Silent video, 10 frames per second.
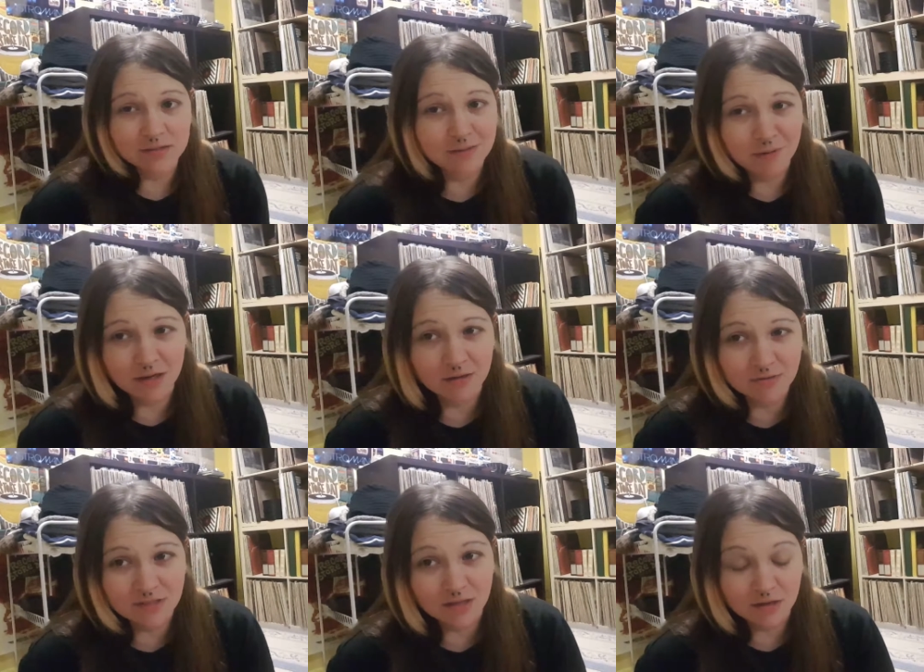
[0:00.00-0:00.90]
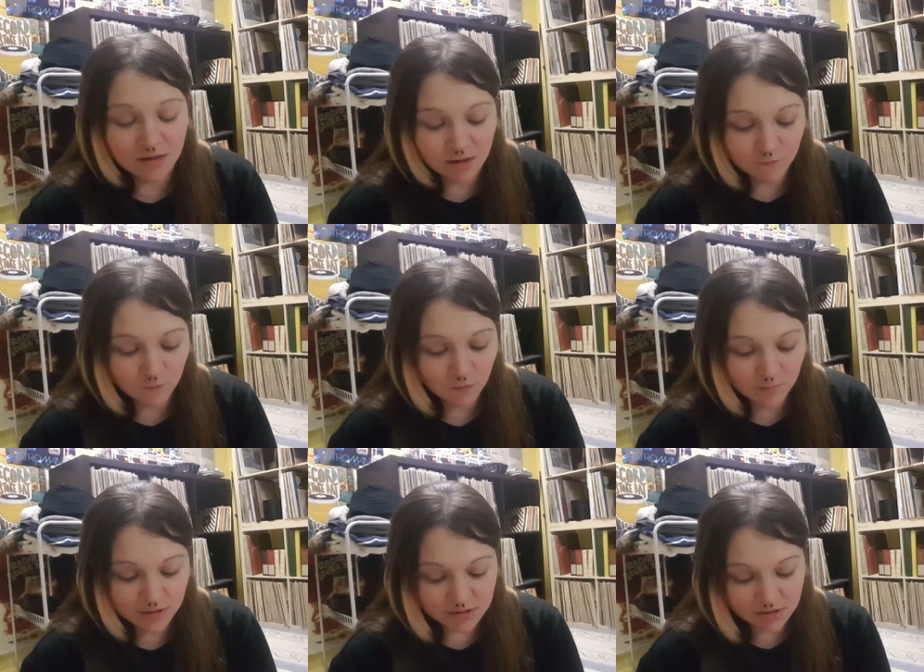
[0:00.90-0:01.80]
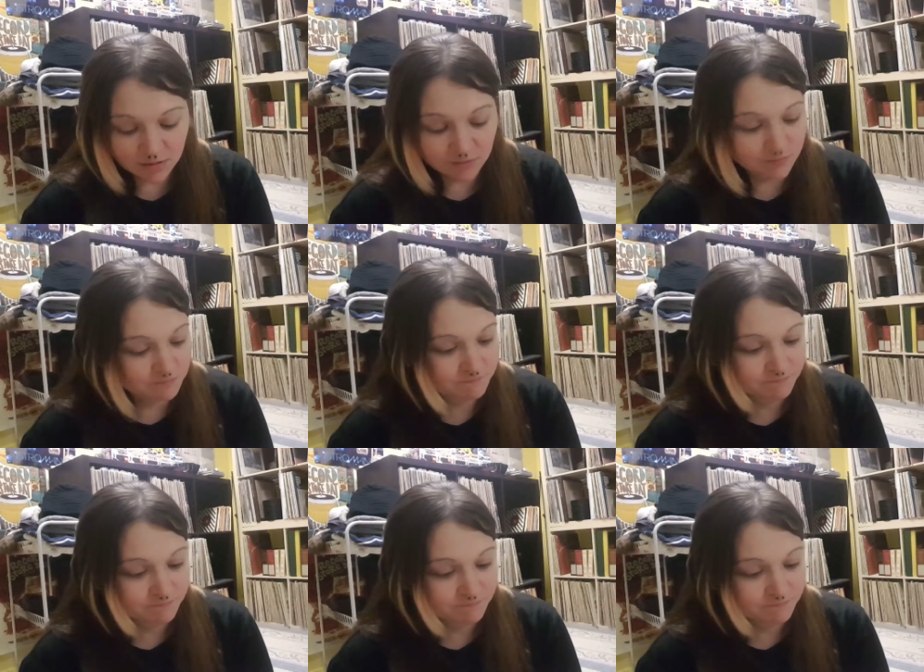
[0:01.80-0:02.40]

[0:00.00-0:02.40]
get somebody else to get it down for me, so